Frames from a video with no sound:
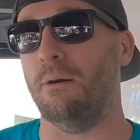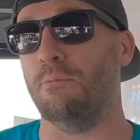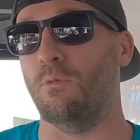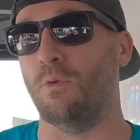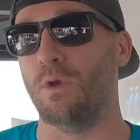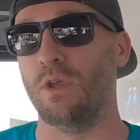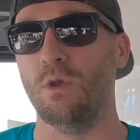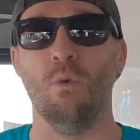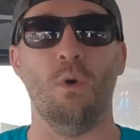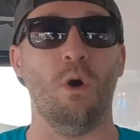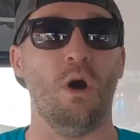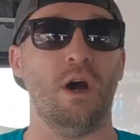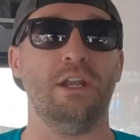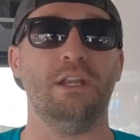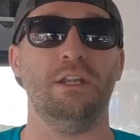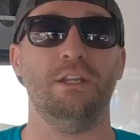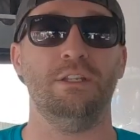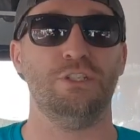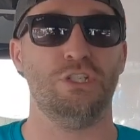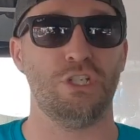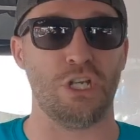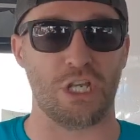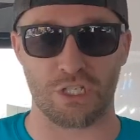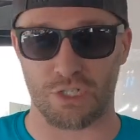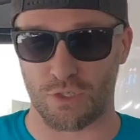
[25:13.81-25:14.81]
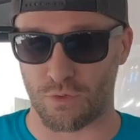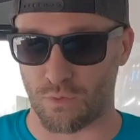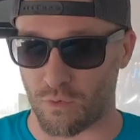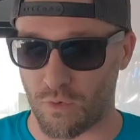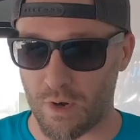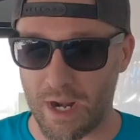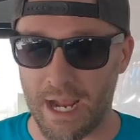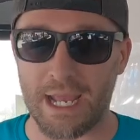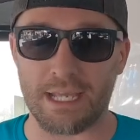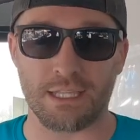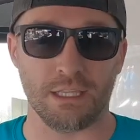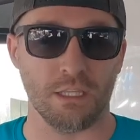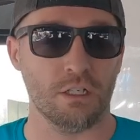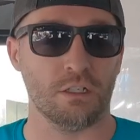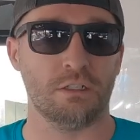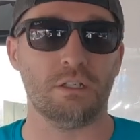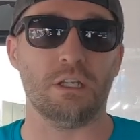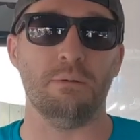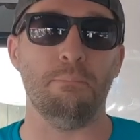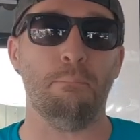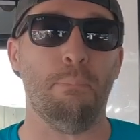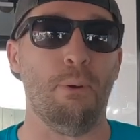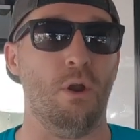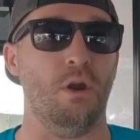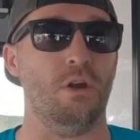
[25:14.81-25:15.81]
We wanted just rad
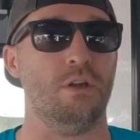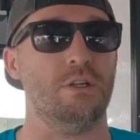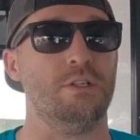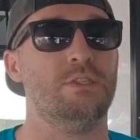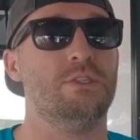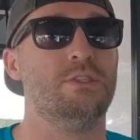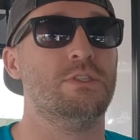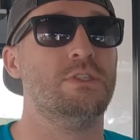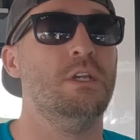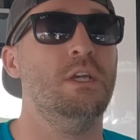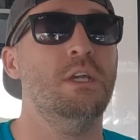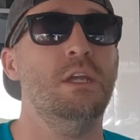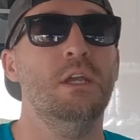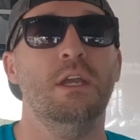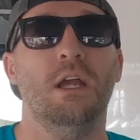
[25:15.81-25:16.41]
looking parts.